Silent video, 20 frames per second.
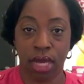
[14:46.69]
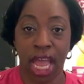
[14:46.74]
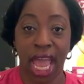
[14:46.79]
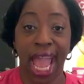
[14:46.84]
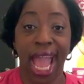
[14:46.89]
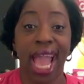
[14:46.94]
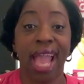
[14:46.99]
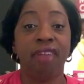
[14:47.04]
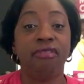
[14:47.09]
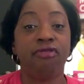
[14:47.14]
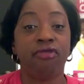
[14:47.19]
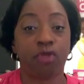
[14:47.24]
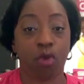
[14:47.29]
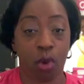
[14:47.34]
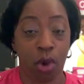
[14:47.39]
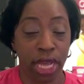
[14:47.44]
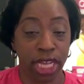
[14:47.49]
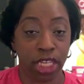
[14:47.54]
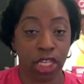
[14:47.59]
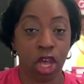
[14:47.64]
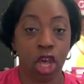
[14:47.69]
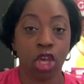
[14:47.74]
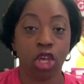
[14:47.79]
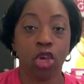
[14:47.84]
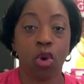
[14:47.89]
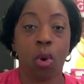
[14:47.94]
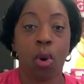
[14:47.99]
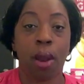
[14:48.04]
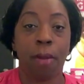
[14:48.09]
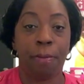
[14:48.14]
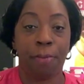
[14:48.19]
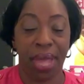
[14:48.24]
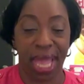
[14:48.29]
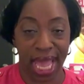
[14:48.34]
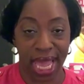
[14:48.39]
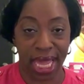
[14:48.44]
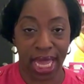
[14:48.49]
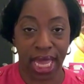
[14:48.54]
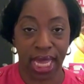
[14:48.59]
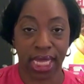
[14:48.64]
and voice your
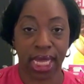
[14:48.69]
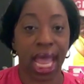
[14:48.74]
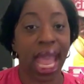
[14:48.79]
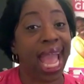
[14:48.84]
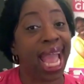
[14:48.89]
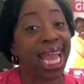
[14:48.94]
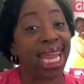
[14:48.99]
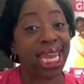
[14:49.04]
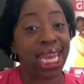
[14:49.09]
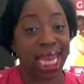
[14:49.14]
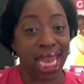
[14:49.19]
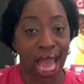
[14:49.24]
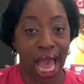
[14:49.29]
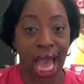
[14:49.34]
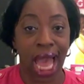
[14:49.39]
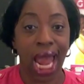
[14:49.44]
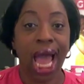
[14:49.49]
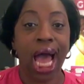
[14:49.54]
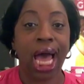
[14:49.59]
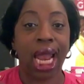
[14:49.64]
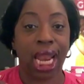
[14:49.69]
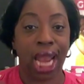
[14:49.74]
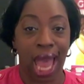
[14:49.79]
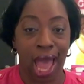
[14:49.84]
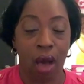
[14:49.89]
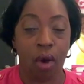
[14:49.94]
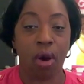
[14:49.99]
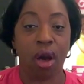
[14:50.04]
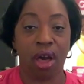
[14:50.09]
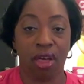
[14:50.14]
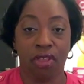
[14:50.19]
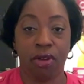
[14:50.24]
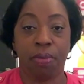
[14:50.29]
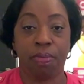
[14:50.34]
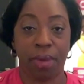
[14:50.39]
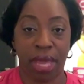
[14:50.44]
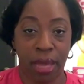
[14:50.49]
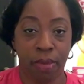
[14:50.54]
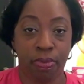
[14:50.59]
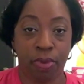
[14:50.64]
opinion and not allow other
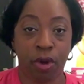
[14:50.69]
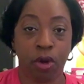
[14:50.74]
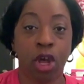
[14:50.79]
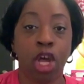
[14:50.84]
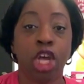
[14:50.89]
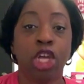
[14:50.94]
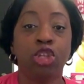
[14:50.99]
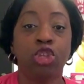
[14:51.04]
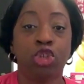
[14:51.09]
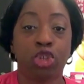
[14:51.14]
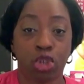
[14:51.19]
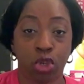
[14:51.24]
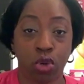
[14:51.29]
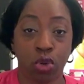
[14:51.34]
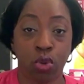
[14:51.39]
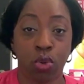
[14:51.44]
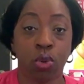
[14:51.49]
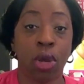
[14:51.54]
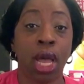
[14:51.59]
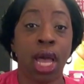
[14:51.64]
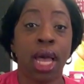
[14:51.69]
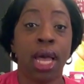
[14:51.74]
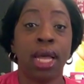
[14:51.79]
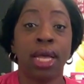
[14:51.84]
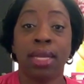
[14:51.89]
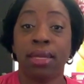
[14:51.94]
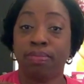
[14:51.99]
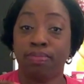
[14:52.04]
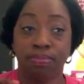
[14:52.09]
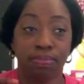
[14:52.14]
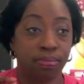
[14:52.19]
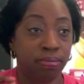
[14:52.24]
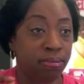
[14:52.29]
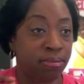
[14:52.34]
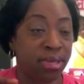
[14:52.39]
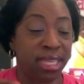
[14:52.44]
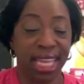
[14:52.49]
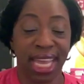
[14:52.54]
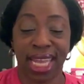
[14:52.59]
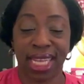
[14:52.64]
people to
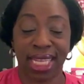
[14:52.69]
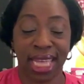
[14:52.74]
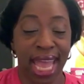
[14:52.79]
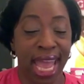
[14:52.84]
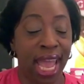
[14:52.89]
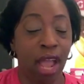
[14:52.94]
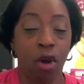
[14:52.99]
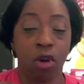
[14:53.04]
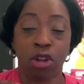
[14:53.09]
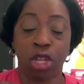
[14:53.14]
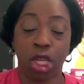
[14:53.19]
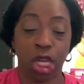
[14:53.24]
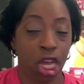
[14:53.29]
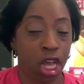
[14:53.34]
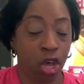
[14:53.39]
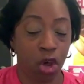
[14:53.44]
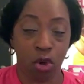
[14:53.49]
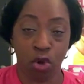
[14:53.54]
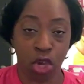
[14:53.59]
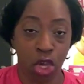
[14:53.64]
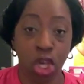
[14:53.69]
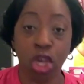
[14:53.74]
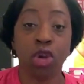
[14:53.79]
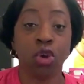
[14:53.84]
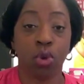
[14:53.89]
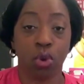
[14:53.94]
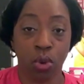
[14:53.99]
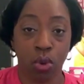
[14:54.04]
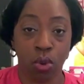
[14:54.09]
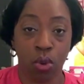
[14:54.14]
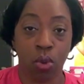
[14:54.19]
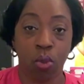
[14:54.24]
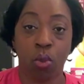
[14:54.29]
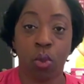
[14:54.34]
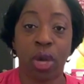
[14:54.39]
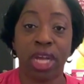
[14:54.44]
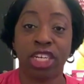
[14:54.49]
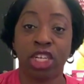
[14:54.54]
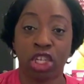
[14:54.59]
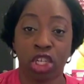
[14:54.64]
dictate or tell you
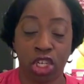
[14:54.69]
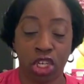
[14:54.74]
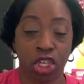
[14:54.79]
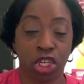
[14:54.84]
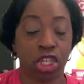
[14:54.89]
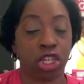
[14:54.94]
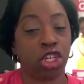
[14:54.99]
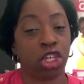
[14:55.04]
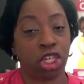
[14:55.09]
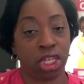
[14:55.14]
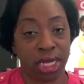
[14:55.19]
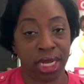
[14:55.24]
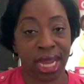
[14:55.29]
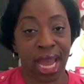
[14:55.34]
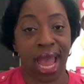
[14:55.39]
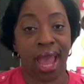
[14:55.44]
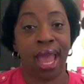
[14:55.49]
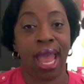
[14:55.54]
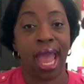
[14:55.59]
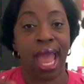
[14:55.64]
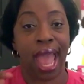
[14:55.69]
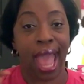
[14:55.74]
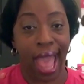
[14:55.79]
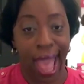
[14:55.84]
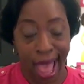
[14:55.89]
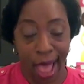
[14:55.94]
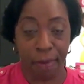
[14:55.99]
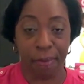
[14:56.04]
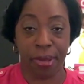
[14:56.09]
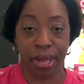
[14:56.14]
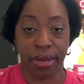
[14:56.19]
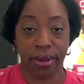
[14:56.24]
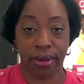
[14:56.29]
what should or should not happen.